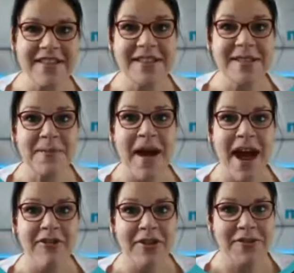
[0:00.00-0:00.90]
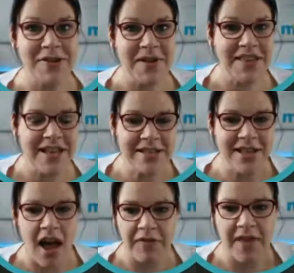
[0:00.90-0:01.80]
This is the peril of doing things
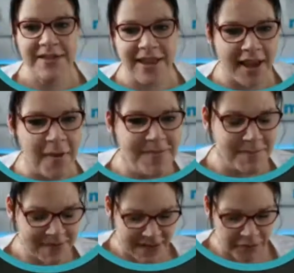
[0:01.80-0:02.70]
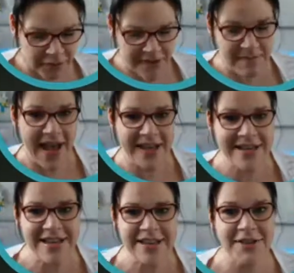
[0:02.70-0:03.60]
live. There's like a delivery man
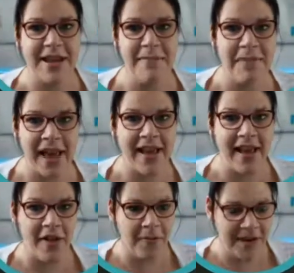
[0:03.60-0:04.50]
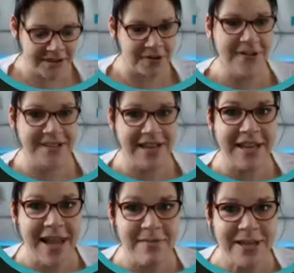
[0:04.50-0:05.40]
literally banging on my door because he could
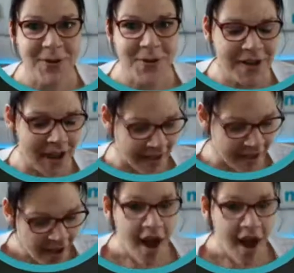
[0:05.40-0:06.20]
hear me talking.